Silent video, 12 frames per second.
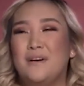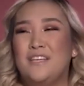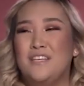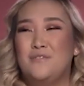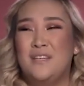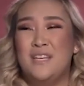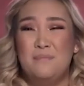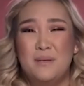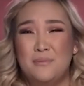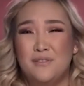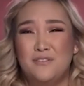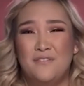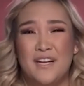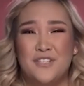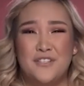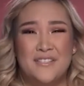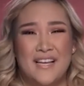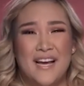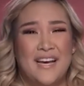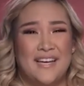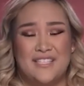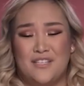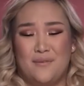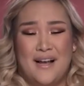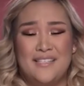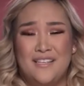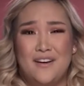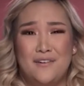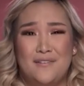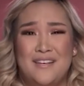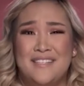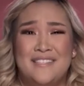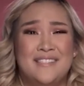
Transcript: but you need people to find your site, so SEO is